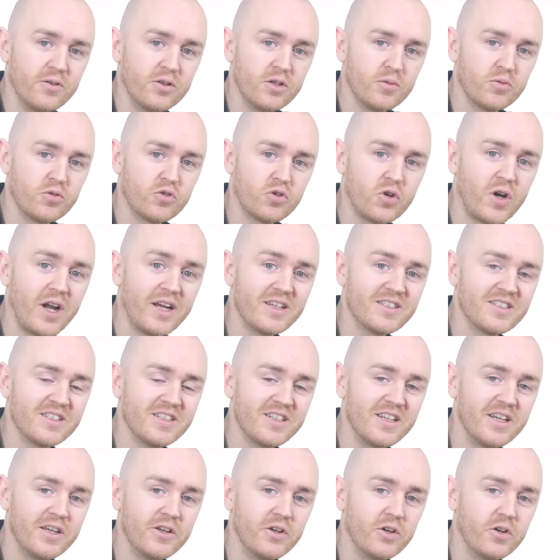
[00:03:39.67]
The
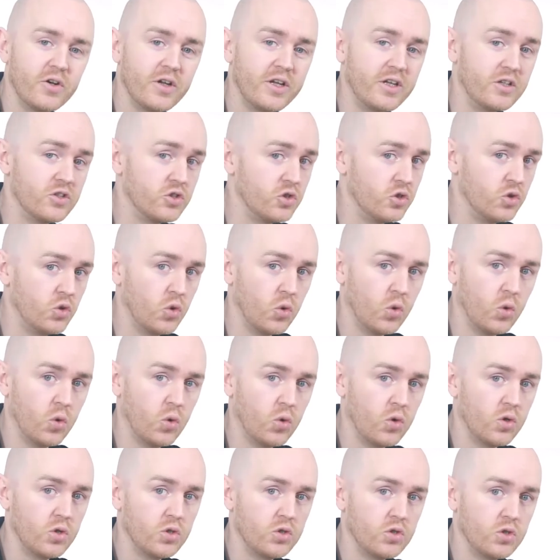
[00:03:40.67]
procrastinator has no